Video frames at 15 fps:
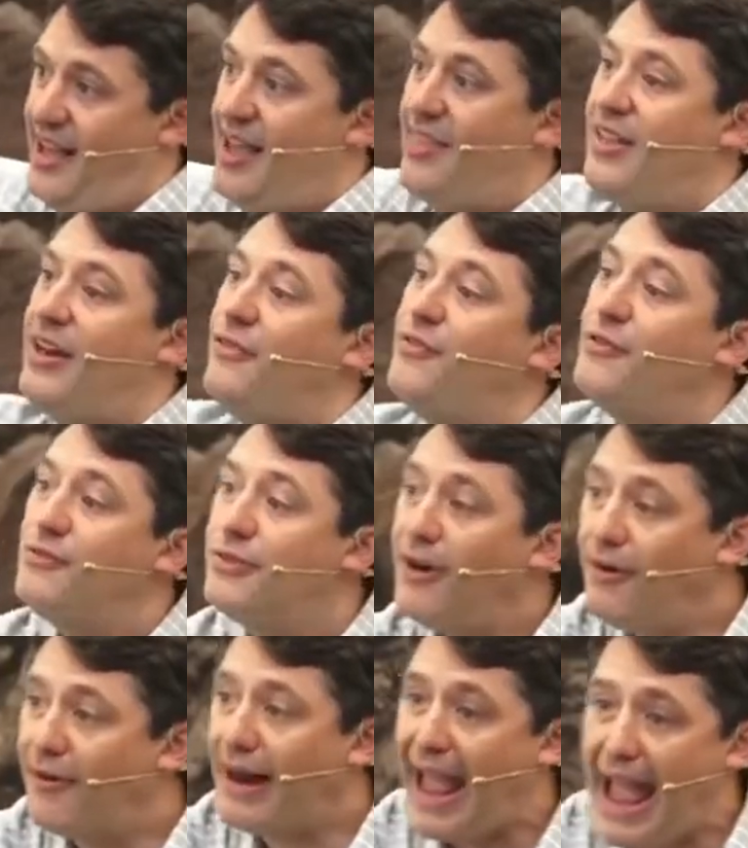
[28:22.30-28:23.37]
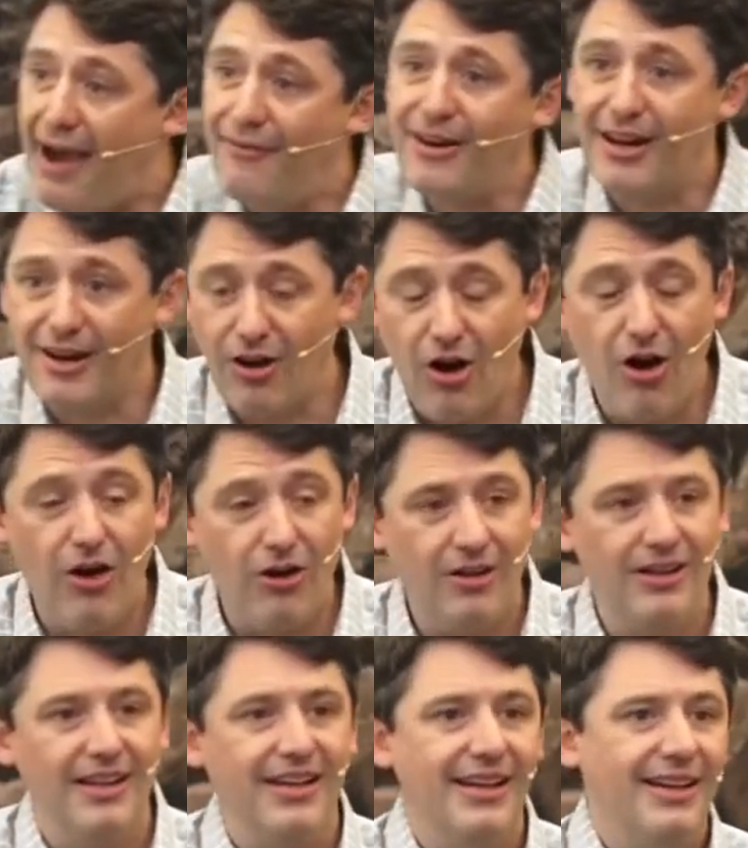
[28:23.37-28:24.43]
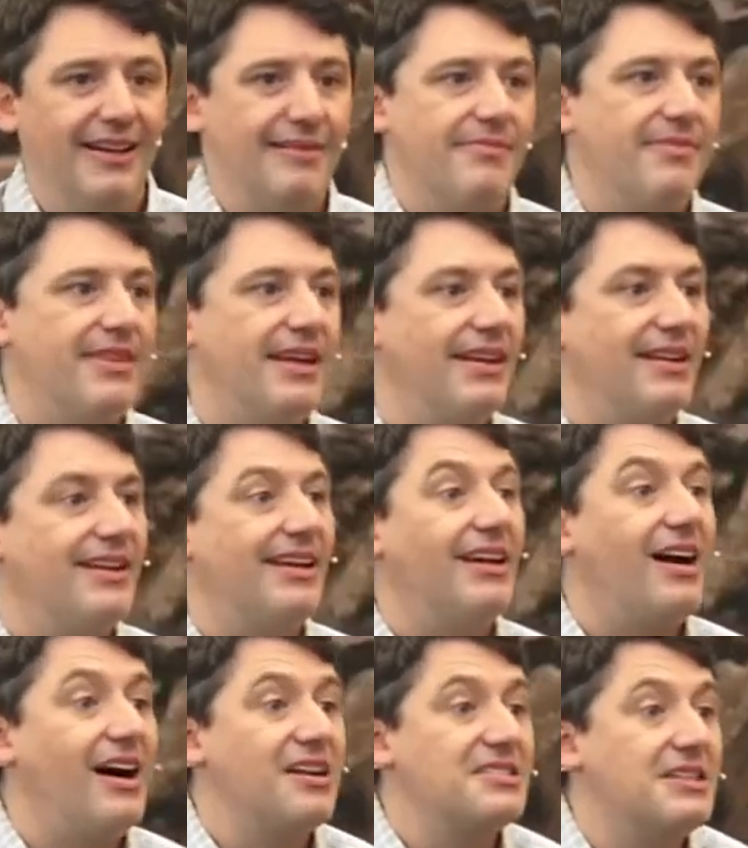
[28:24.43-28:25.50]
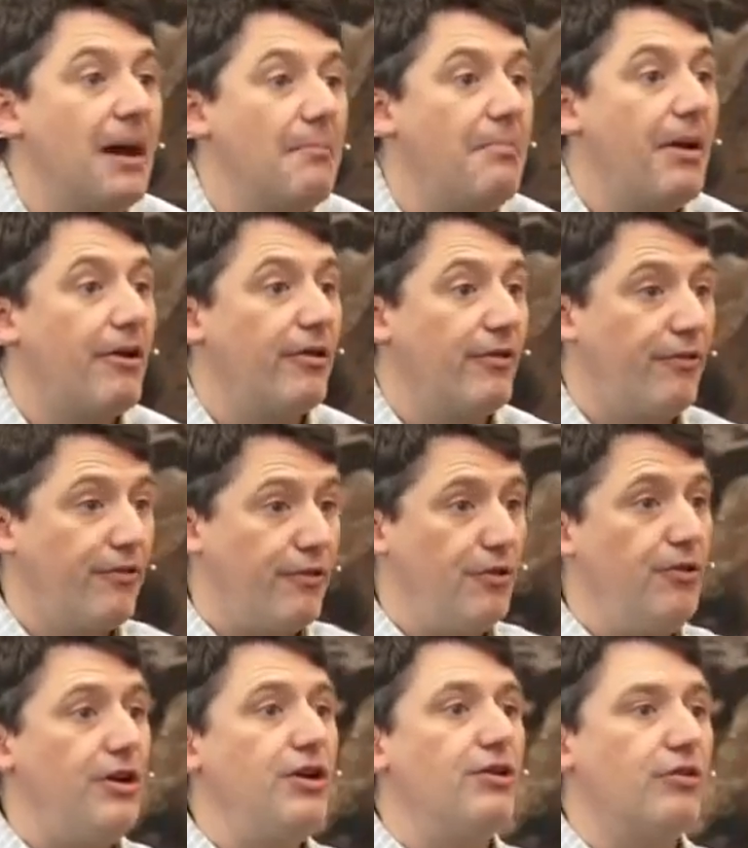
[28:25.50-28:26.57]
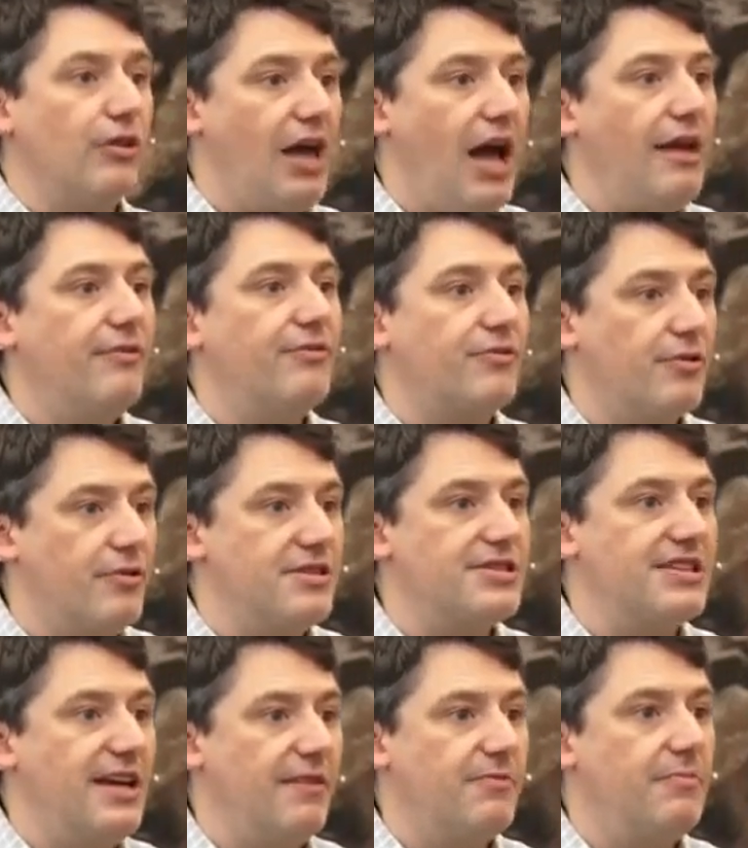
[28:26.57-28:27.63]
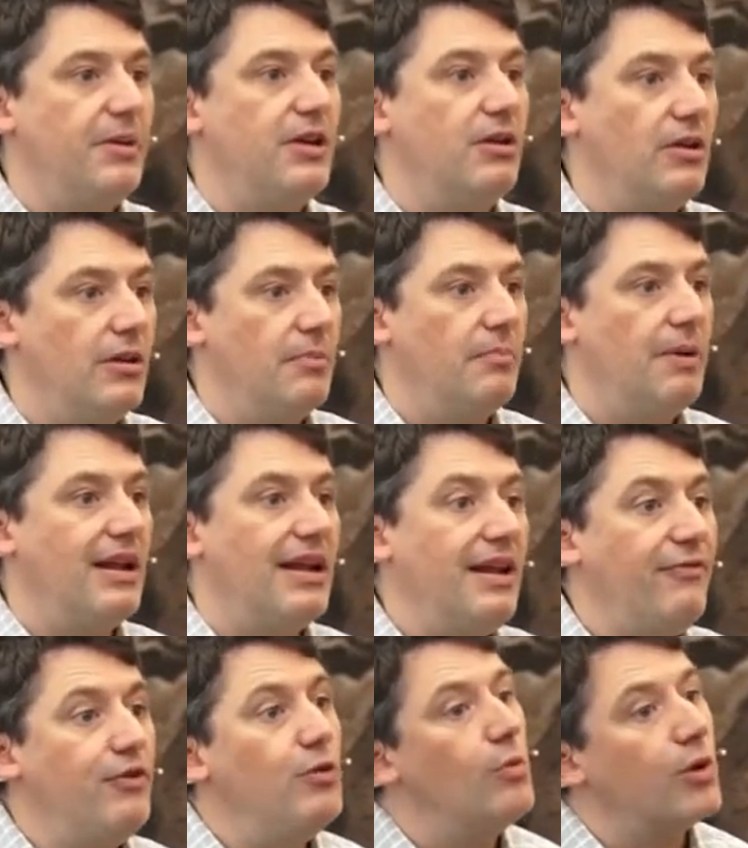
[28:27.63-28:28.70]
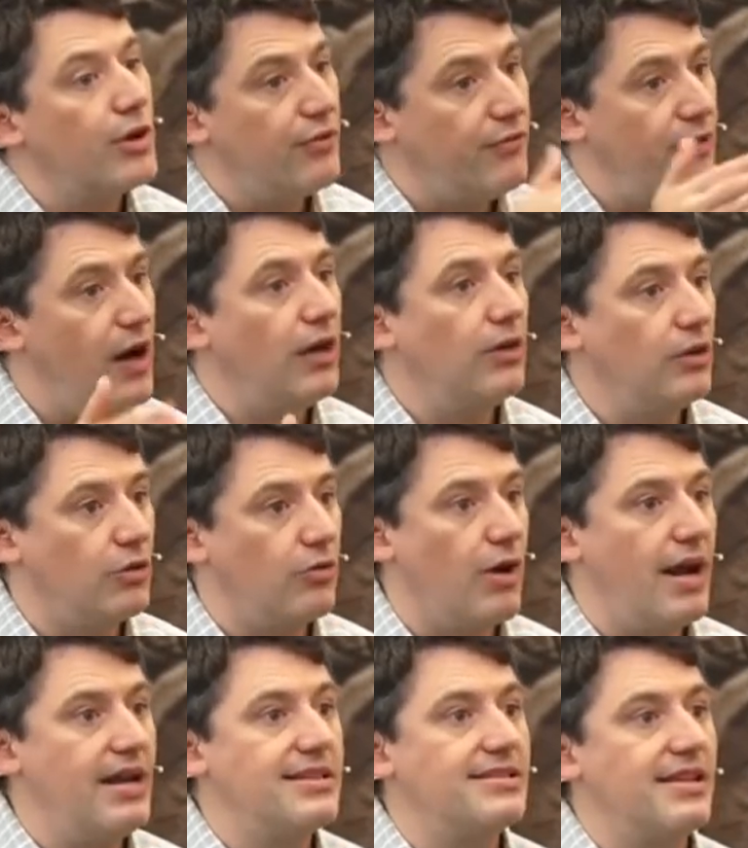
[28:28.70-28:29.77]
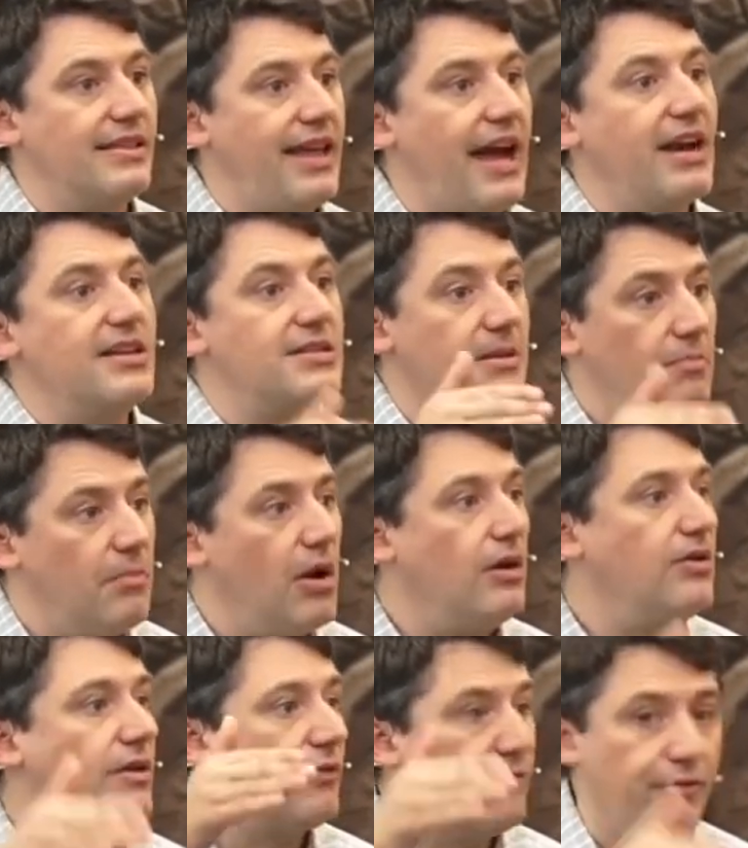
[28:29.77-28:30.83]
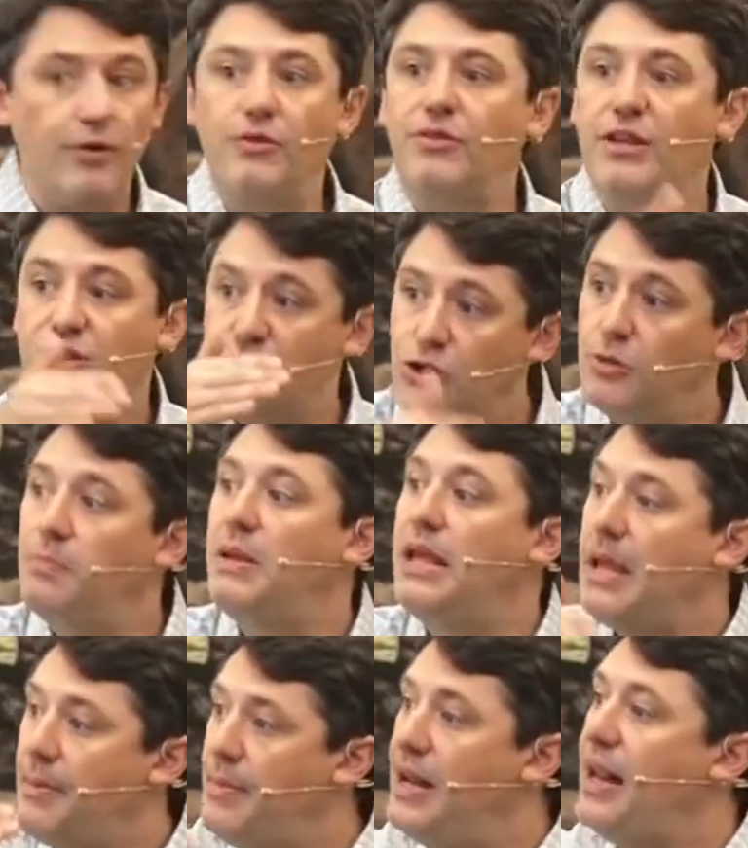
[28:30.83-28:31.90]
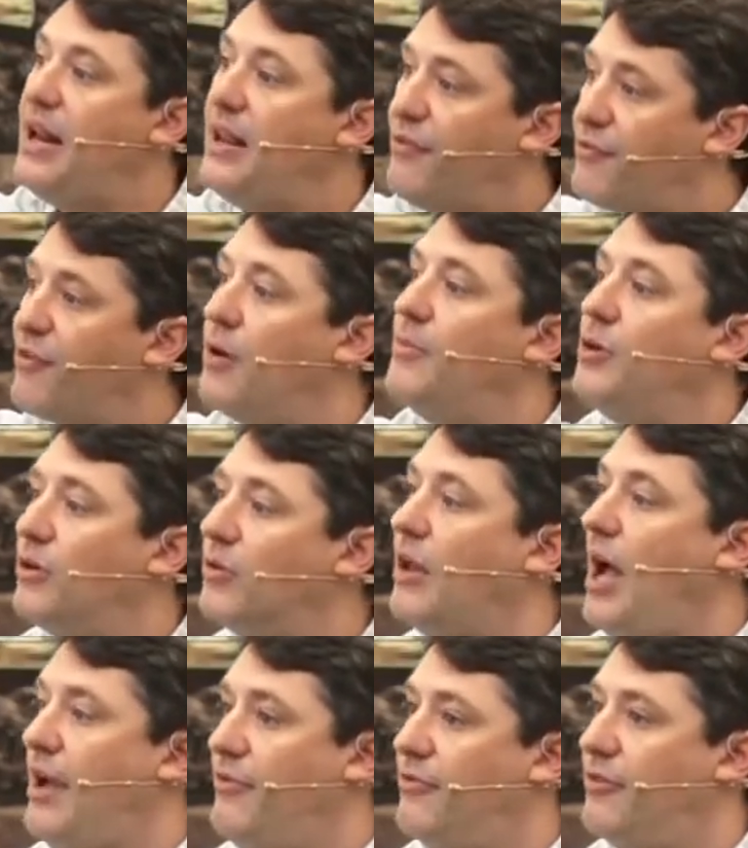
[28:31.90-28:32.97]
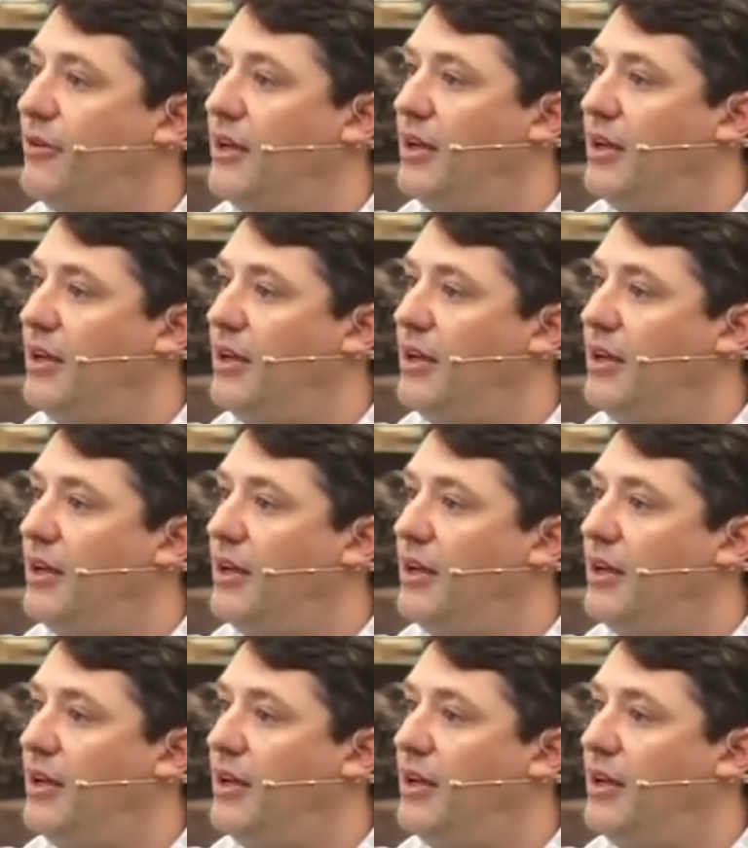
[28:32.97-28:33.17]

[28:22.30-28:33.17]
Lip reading: That if you don't have it at all, then God's not bearing fruit in your life through this gift, but if you were to follow Christ, then that is among the fruit that should be emanating from your life.